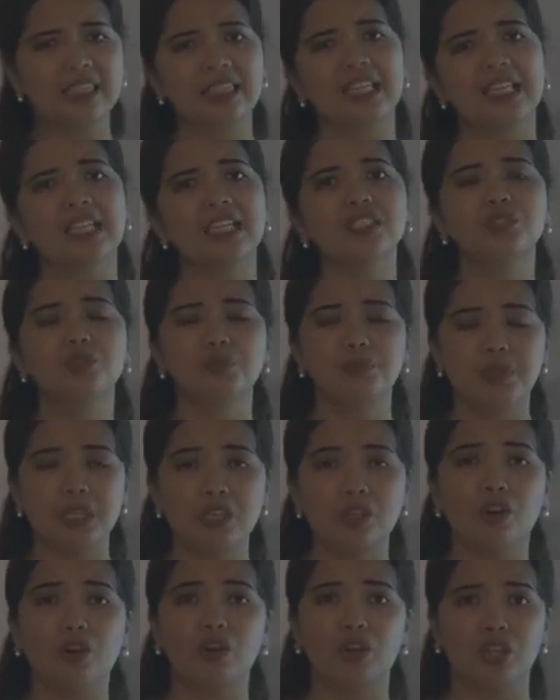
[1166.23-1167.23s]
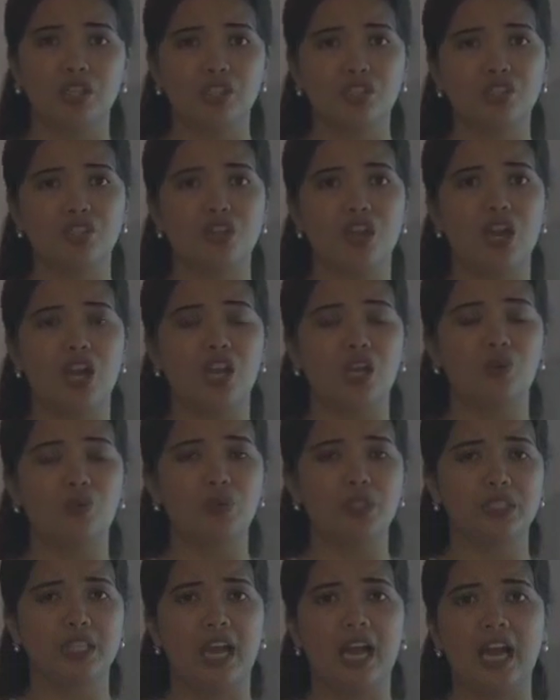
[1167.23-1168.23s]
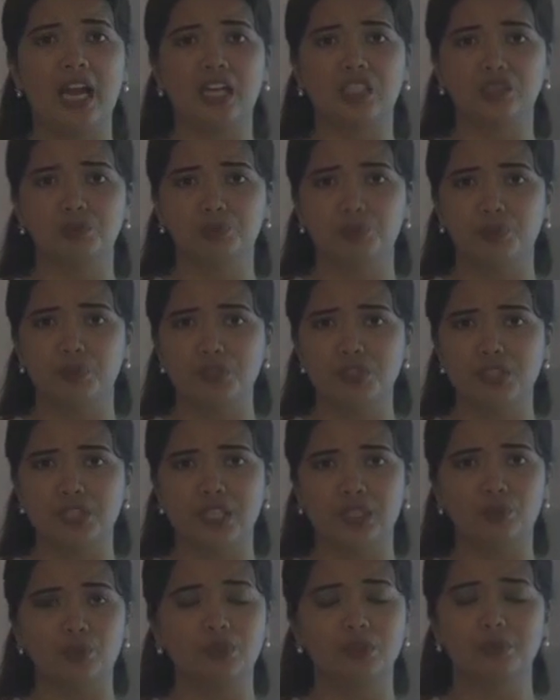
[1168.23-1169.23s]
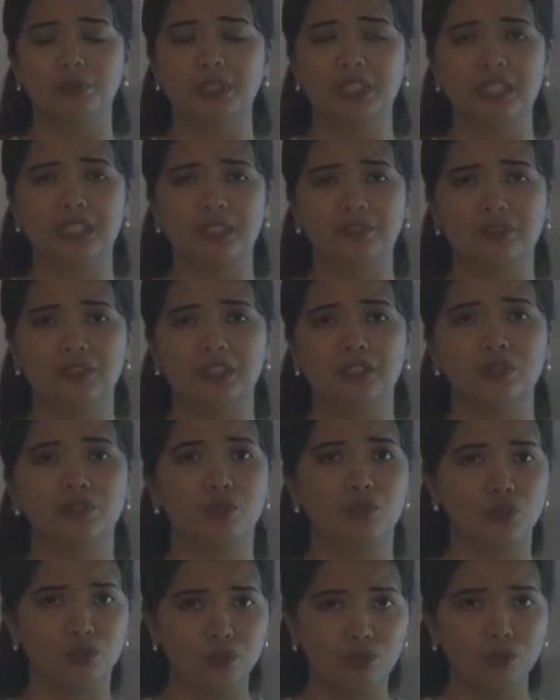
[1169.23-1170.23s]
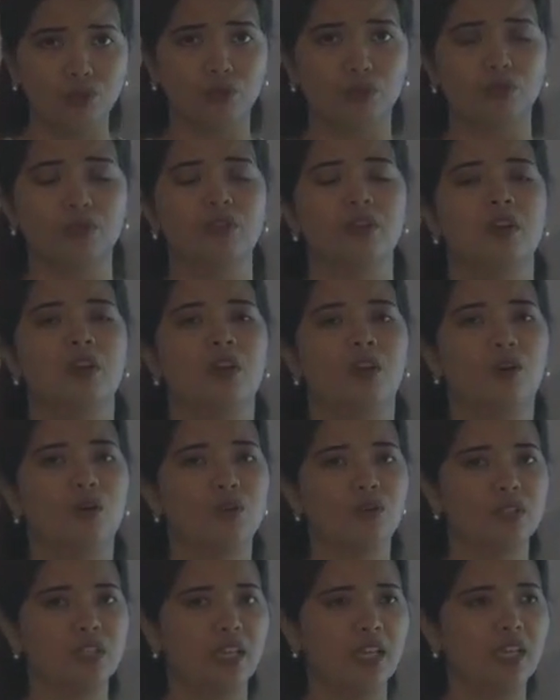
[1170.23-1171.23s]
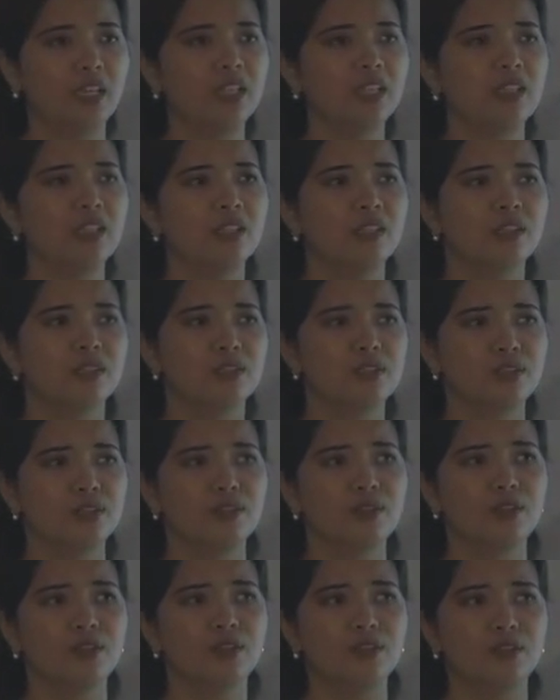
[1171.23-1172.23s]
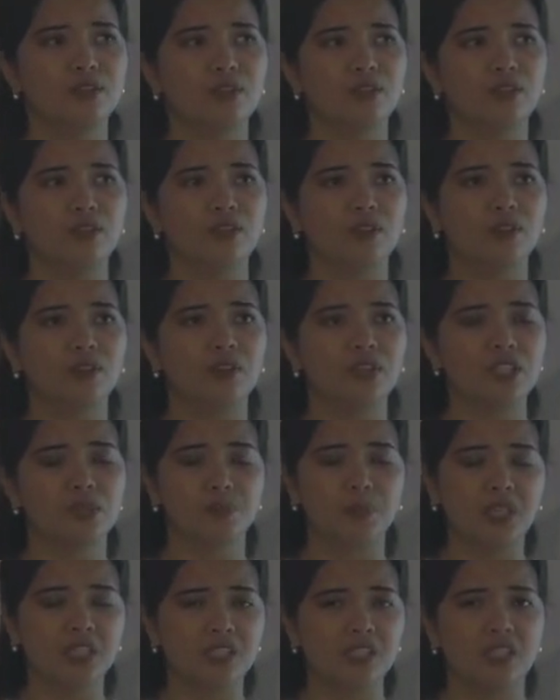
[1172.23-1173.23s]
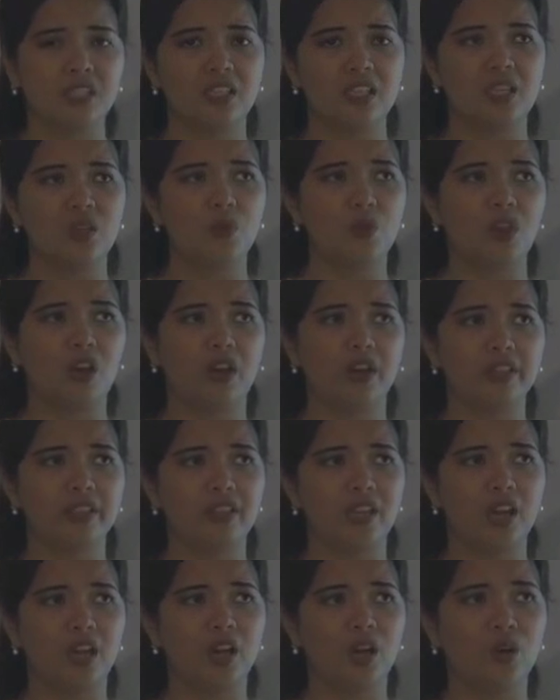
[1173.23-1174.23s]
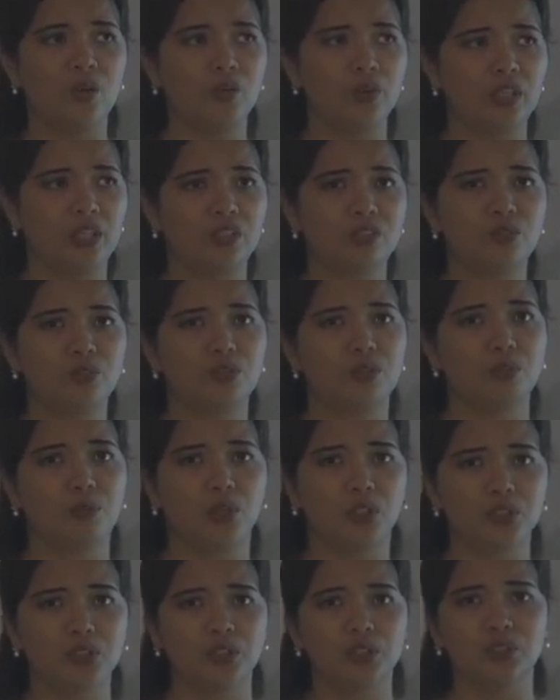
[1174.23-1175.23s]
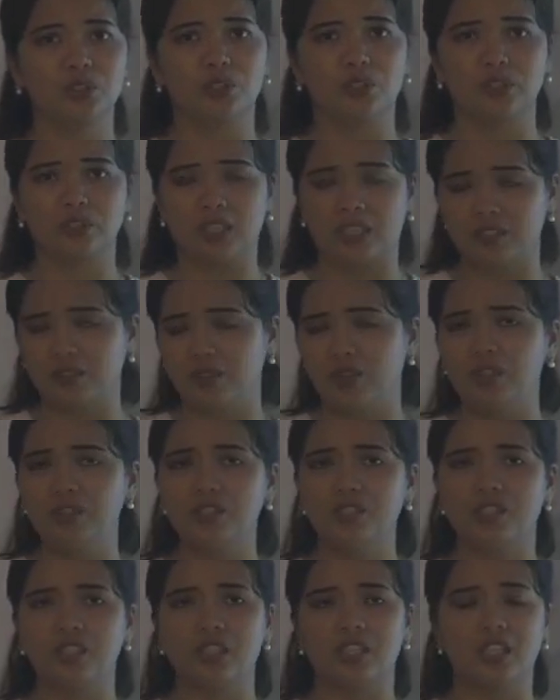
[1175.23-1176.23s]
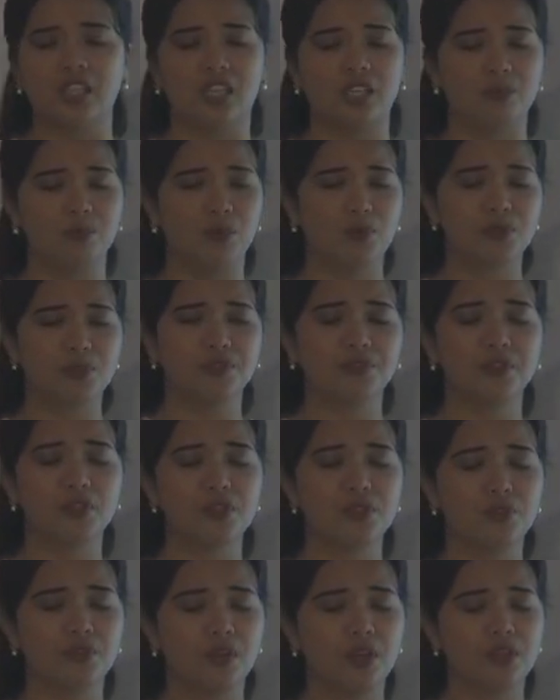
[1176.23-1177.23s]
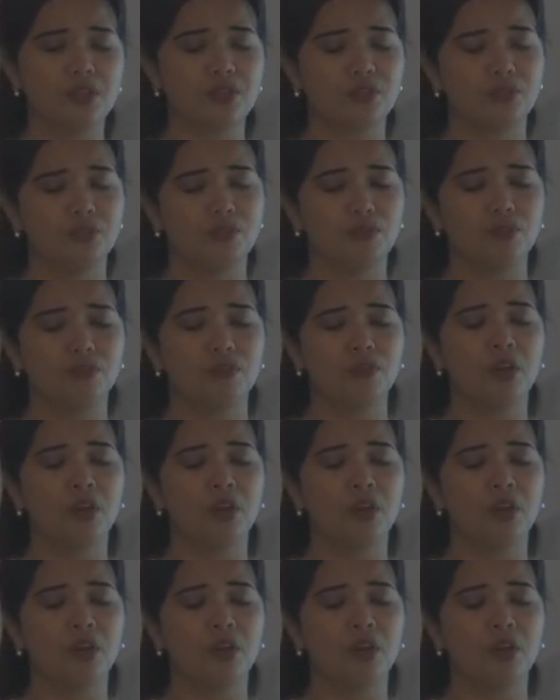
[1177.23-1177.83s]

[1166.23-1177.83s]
try to be original with the outputs that will be given to you, okay? So especially we are now into the modern technology, and most of the students do